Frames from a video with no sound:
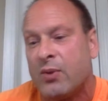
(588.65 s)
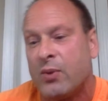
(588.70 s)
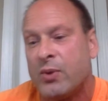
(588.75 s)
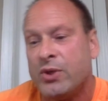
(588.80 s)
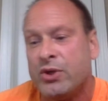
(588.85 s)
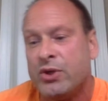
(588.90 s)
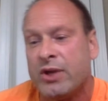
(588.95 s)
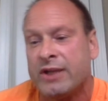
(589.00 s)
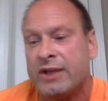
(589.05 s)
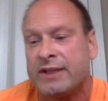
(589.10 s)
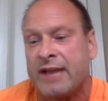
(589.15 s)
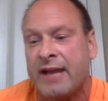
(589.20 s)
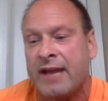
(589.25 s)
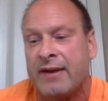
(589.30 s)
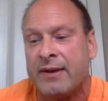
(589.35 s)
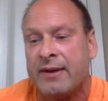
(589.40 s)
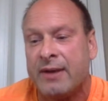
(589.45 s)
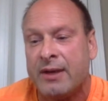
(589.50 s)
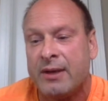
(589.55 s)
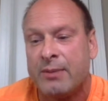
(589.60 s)
when you get
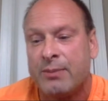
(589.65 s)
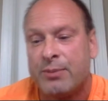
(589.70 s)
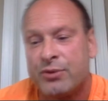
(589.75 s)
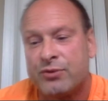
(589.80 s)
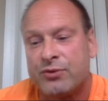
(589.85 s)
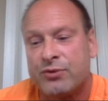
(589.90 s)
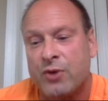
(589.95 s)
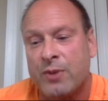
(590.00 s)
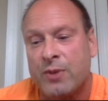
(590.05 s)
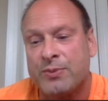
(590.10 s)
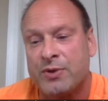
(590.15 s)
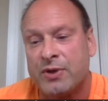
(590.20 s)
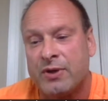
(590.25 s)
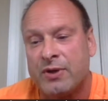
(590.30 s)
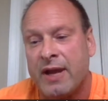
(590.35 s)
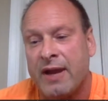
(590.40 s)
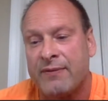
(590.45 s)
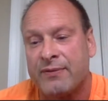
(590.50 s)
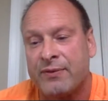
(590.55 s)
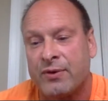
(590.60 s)
that
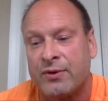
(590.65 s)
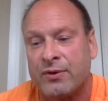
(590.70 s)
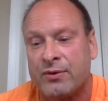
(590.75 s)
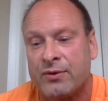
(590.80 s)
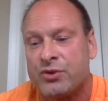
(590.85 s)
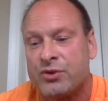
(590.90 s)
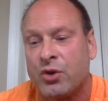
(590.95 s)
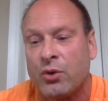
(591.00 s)
prescription after